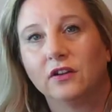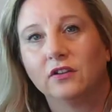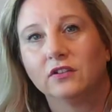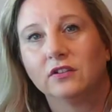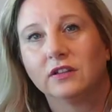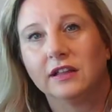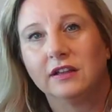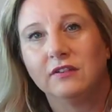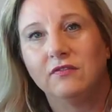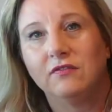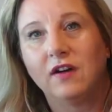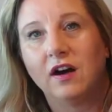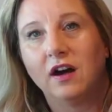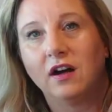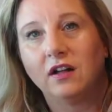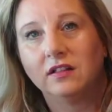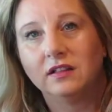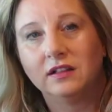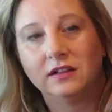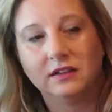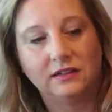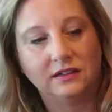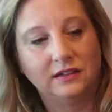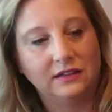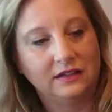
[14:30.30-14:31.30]
early
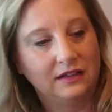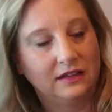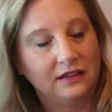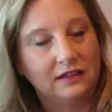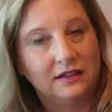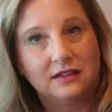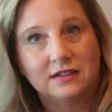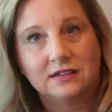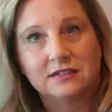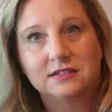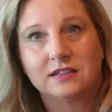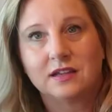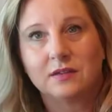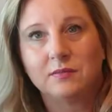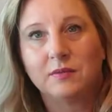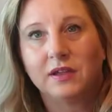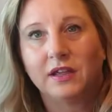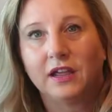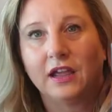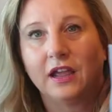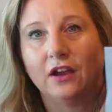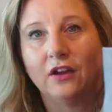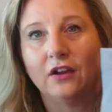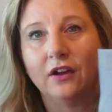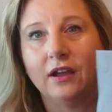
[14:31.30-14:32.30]
fall. So I've been
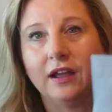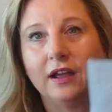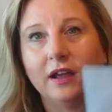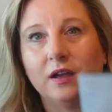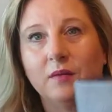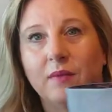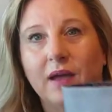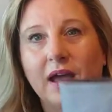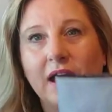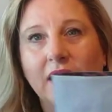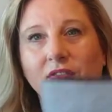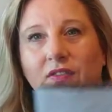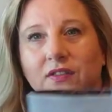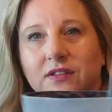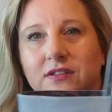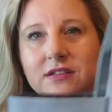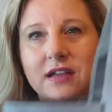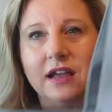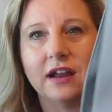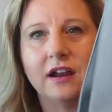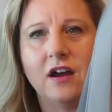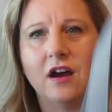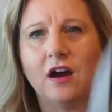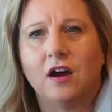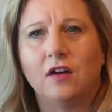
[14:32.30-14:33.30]
carrying a bag that's
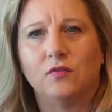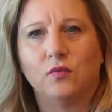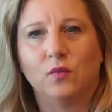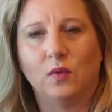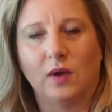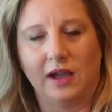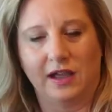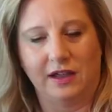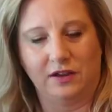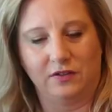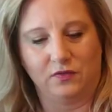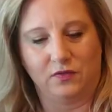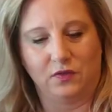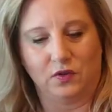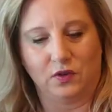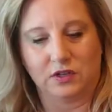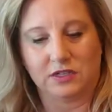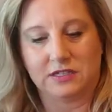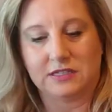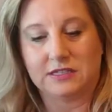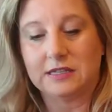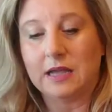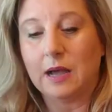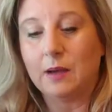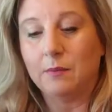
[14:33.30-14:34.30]
kind of off-white for
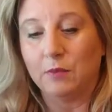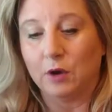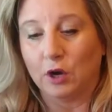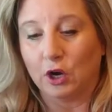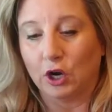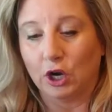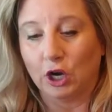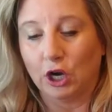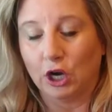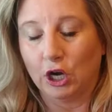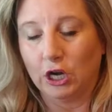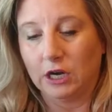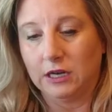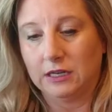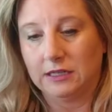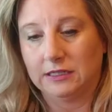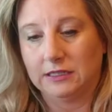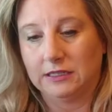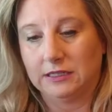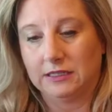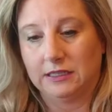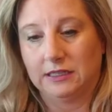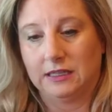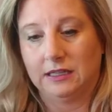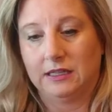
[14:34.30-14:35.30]
summer,
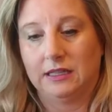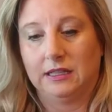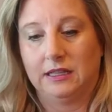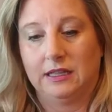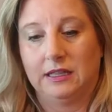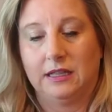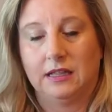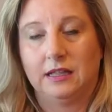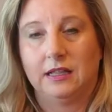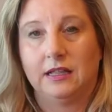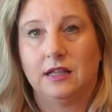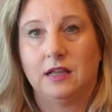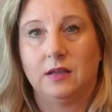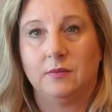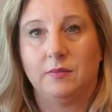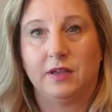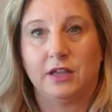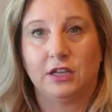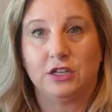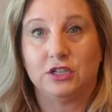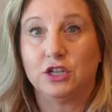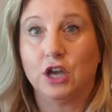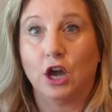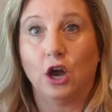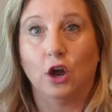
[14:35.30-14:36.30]
a
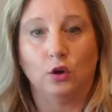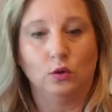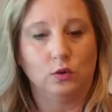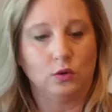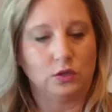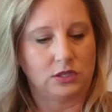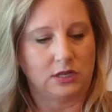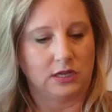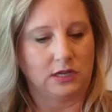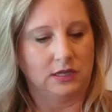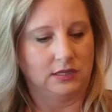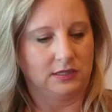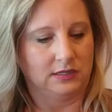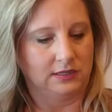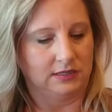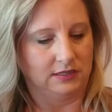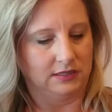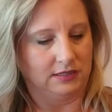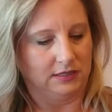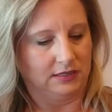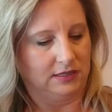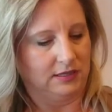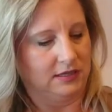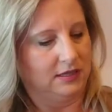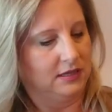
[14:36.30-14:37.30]
big tote.
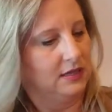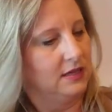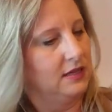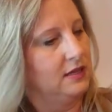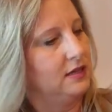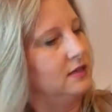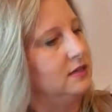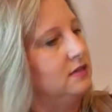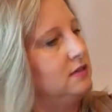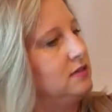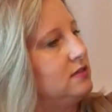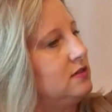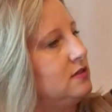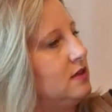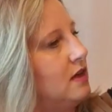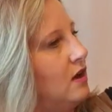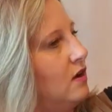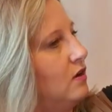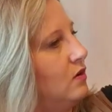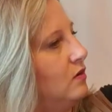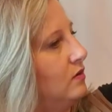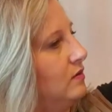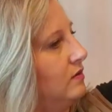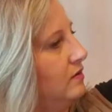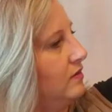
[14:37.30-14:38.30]

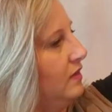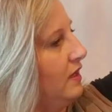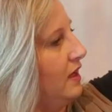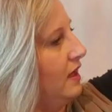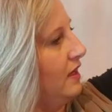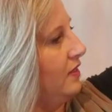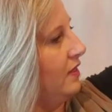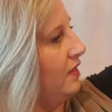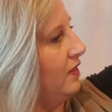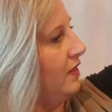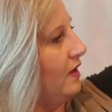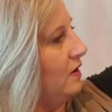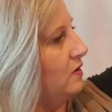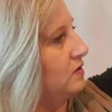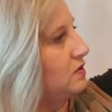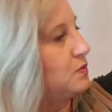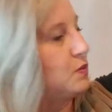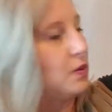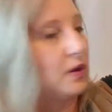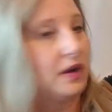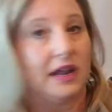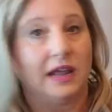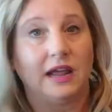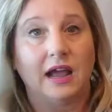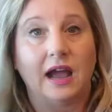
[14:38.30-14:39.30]
So I thought that was
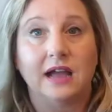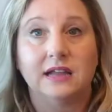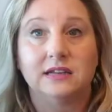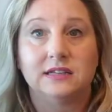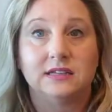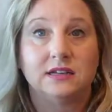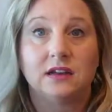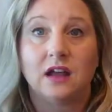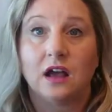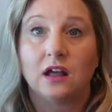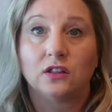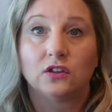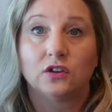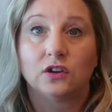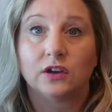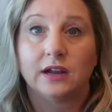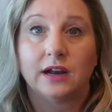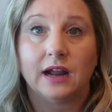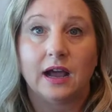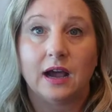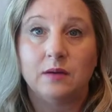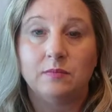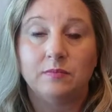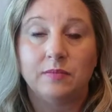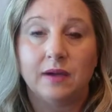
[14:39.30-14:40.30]
pretty. I did not look it
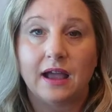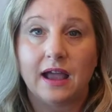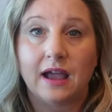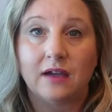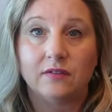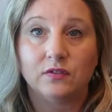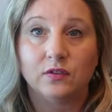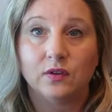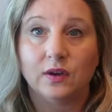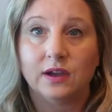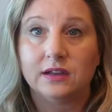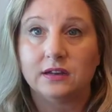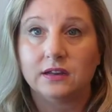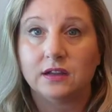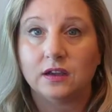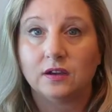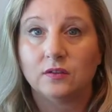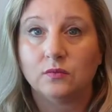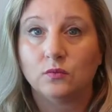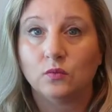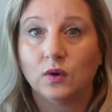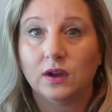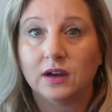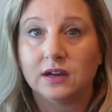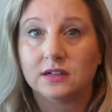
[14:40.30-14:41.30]
up. I have no idea
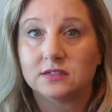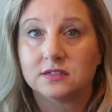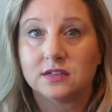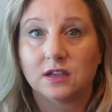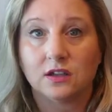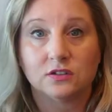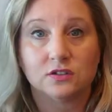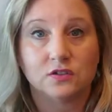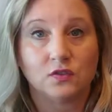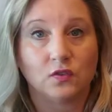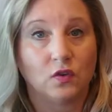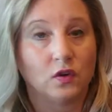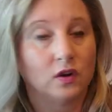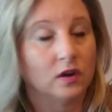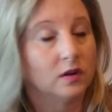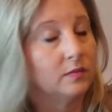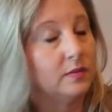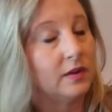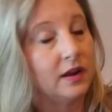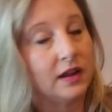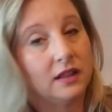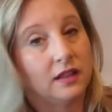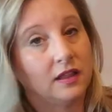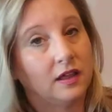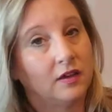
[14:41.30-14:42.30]
what it sells for,
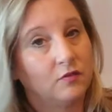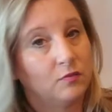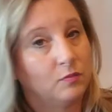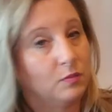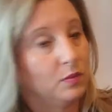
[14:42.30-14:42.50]
but I love